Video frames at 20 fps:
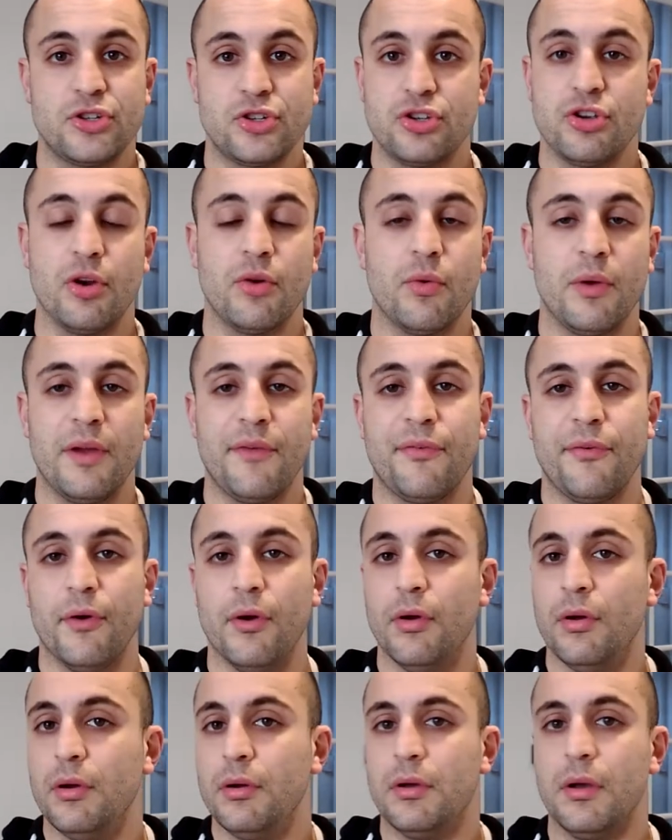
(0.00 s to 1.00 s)
of sugary
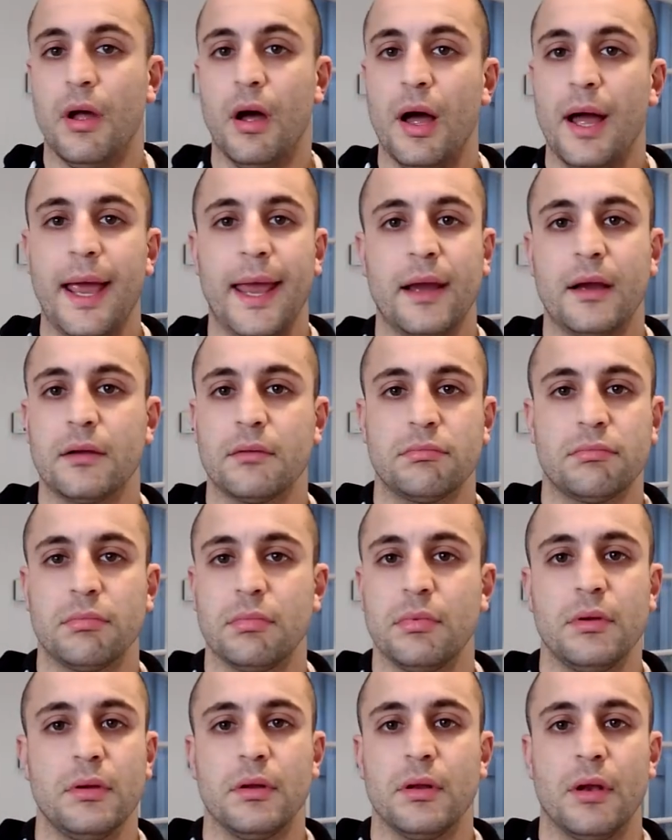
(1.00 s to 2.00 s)
food, like,
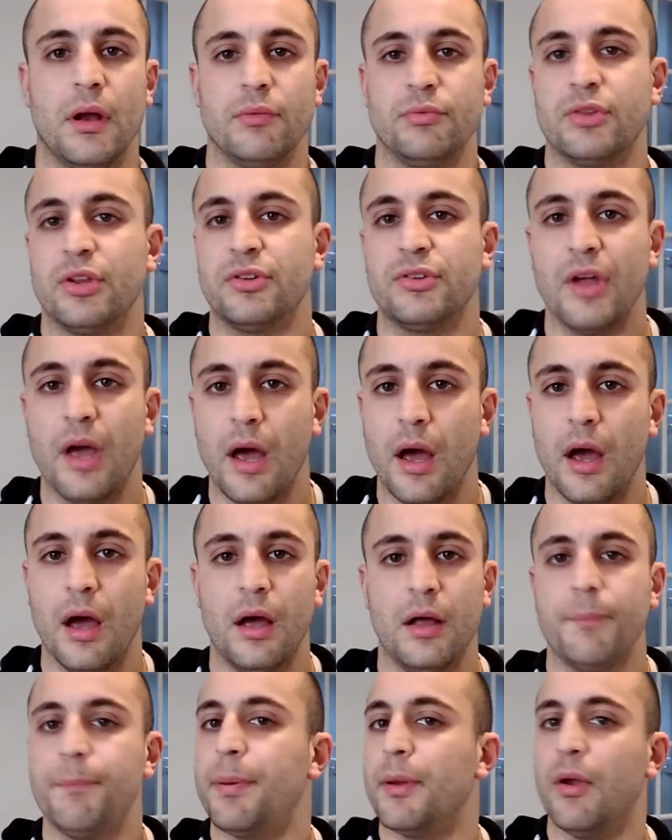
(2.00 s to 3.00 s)
you know,
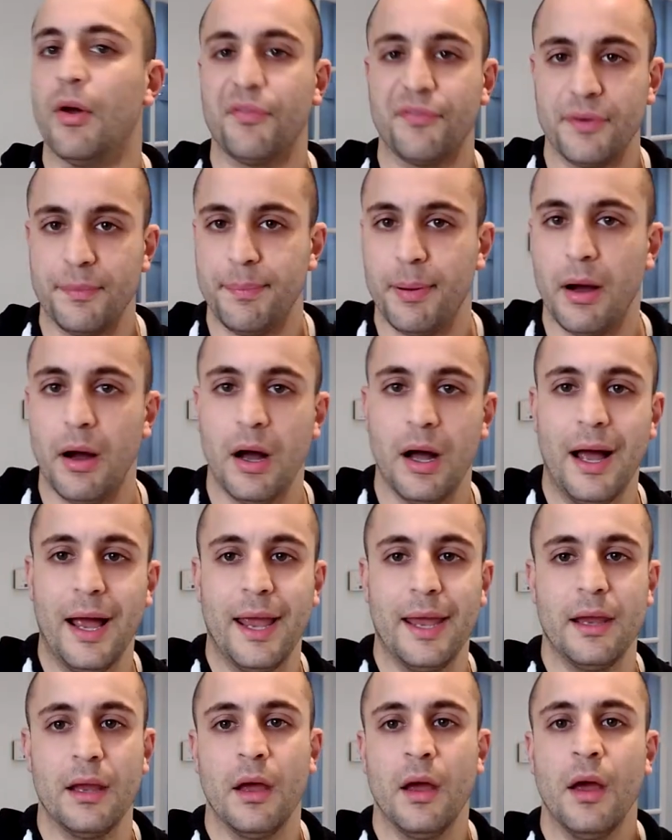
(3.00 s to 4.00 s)
dessert, banoffee
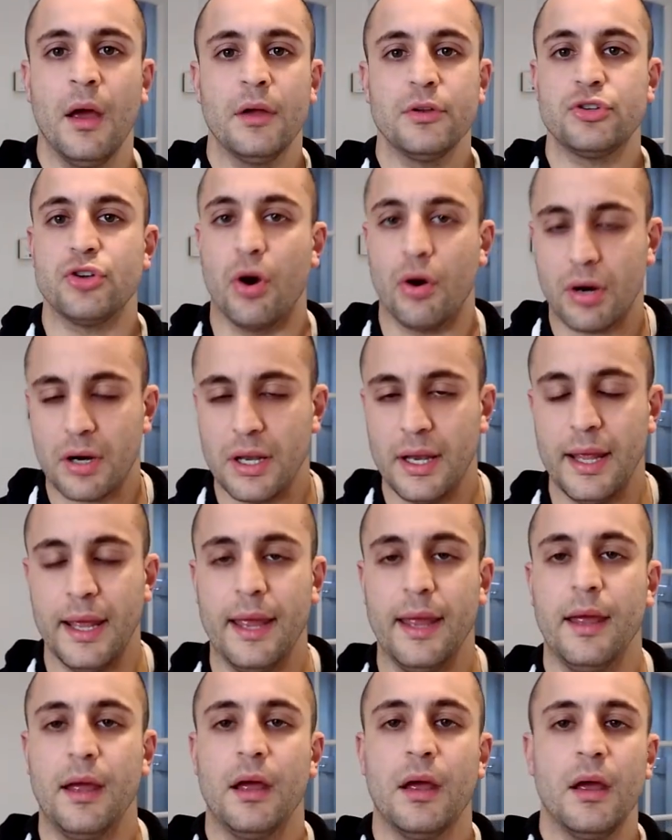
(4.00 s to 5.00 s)
pie,
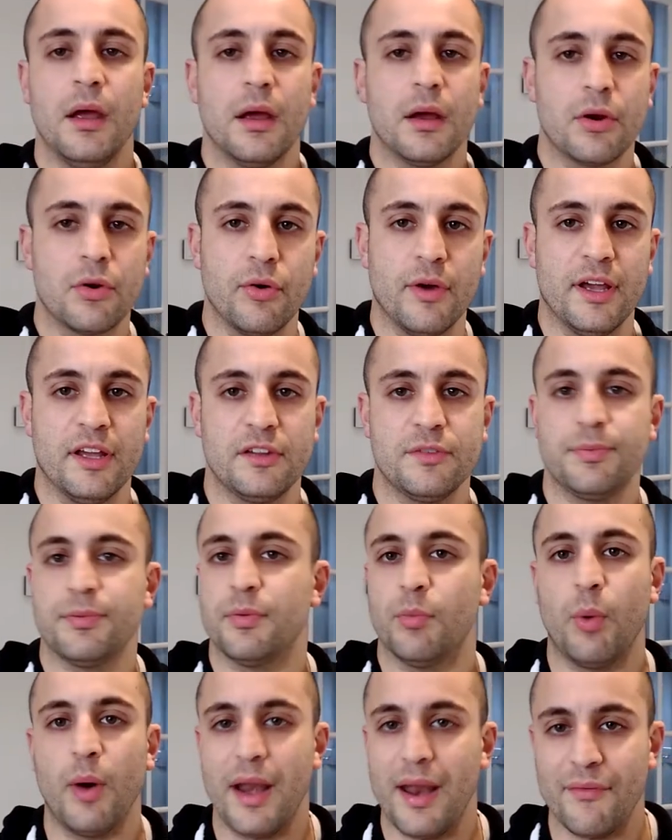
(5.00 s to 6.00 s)
chocolate, crisps,
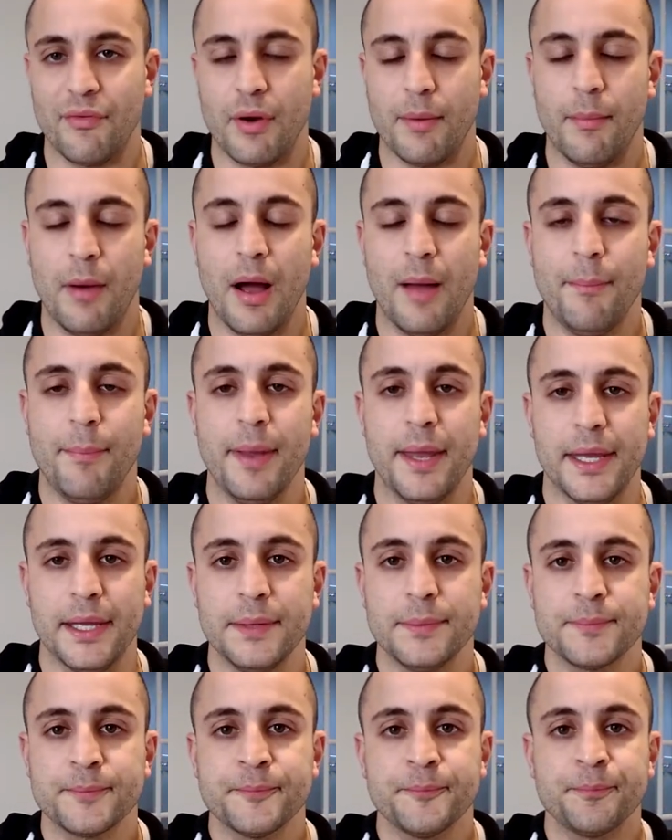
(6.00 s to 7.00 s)
whatever it might
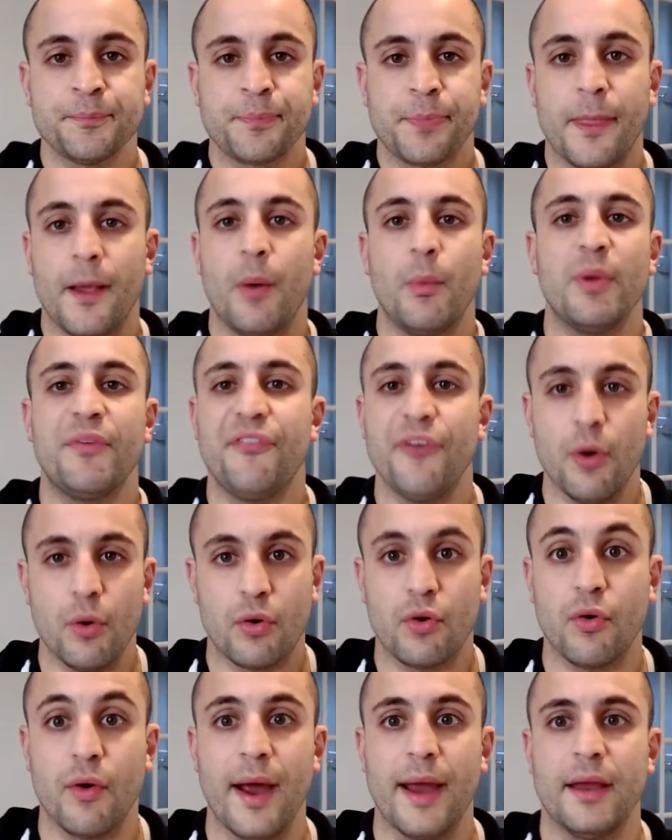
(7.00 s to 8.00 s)
be. And we feel
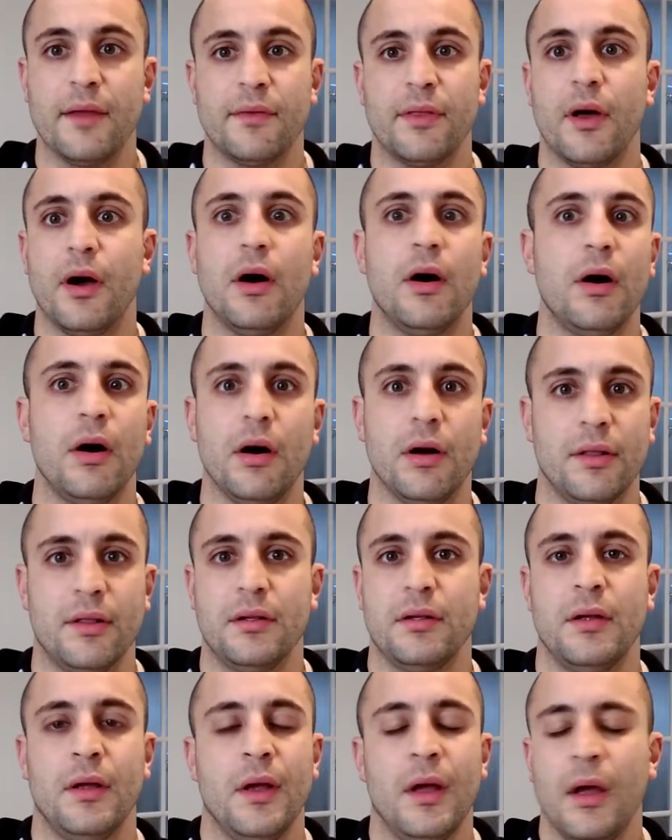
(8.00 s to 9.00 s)
great, oh,
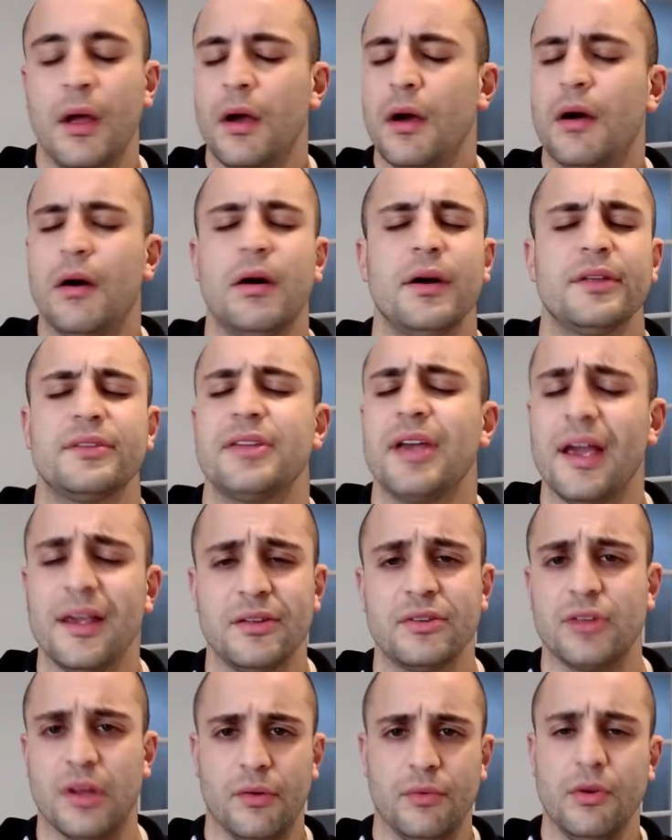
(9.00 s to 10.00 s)
it
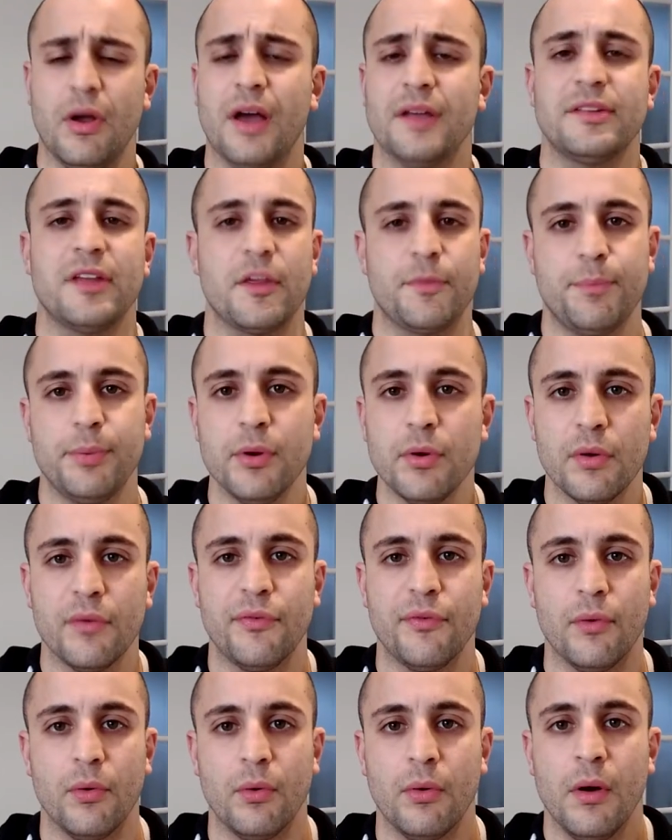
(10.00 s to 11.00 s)
tastes so nice, that's
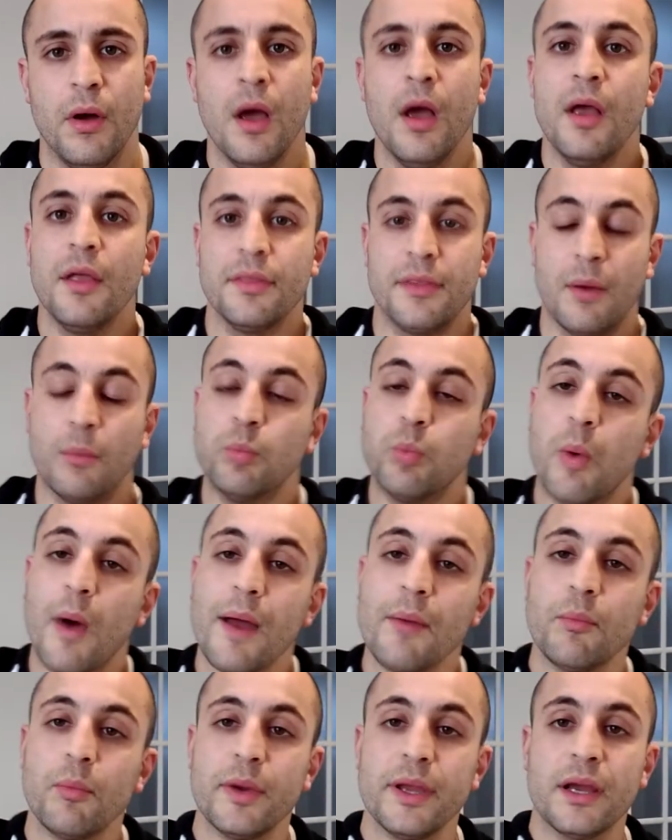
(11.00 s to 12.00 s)
beautiful. Then
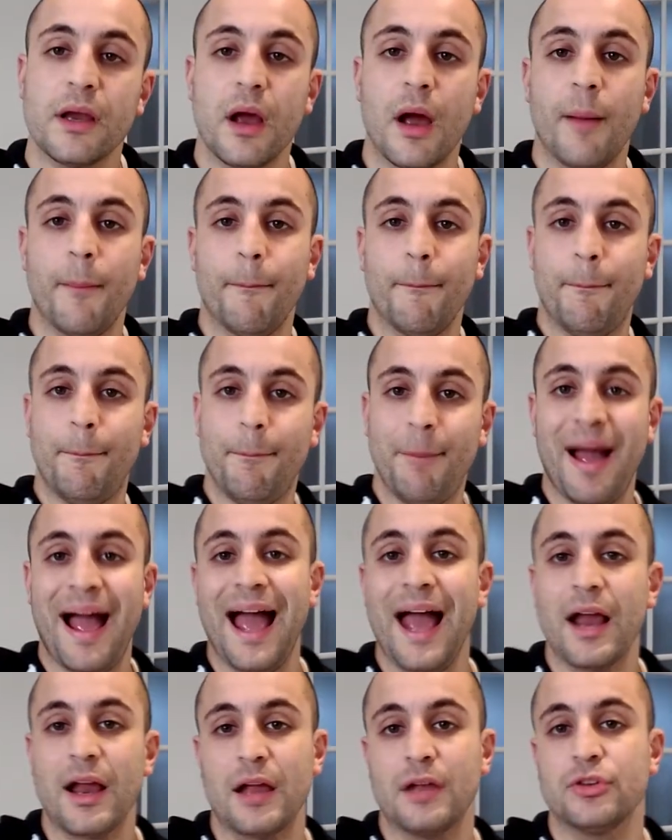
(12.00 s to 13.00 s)
when we come
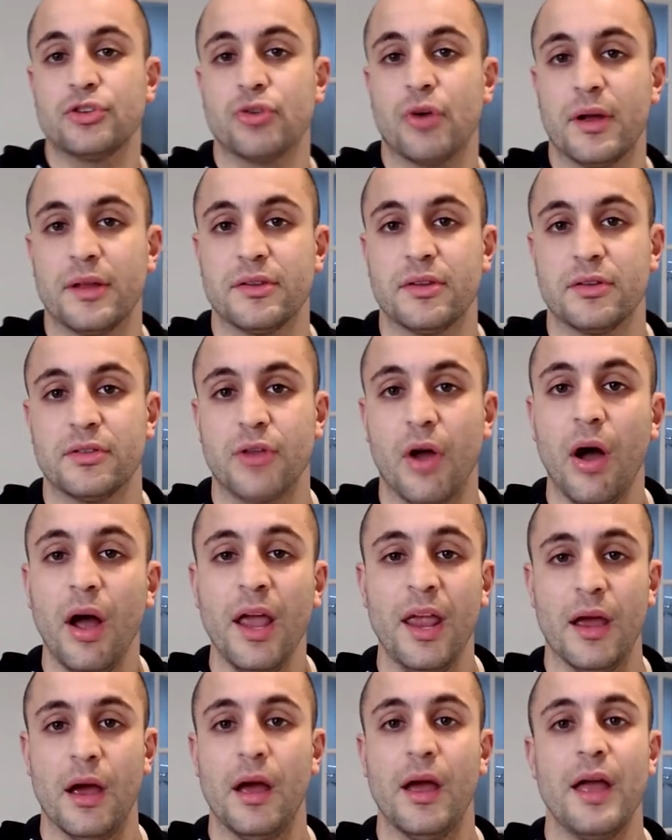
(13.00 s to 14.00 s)
back and try to
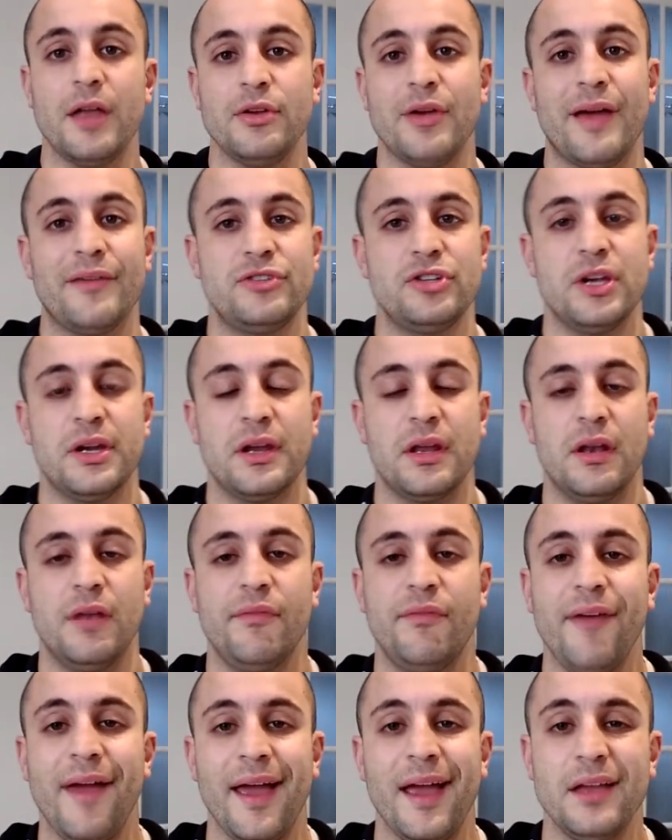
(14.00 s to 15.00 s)
diet and you have chicken
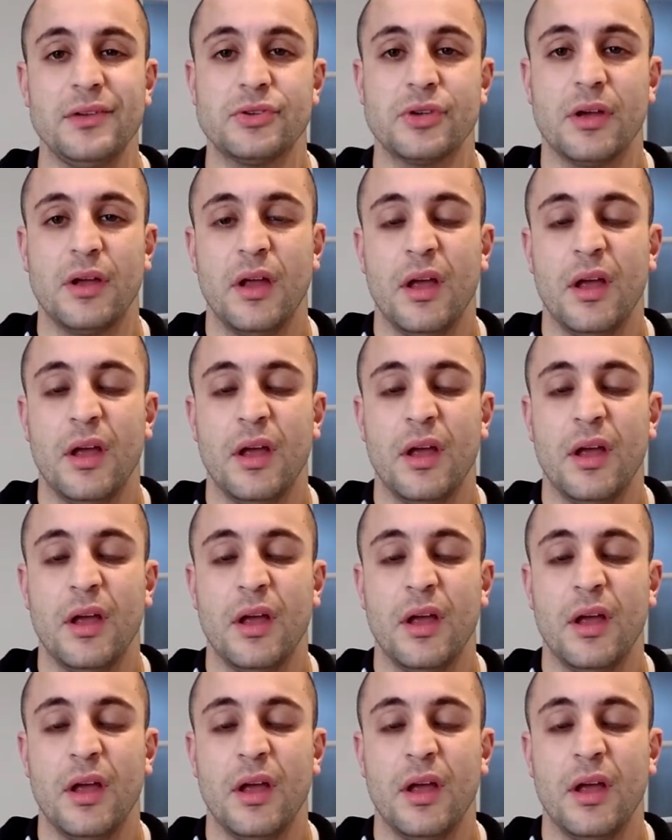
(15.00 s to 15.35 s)
and veg,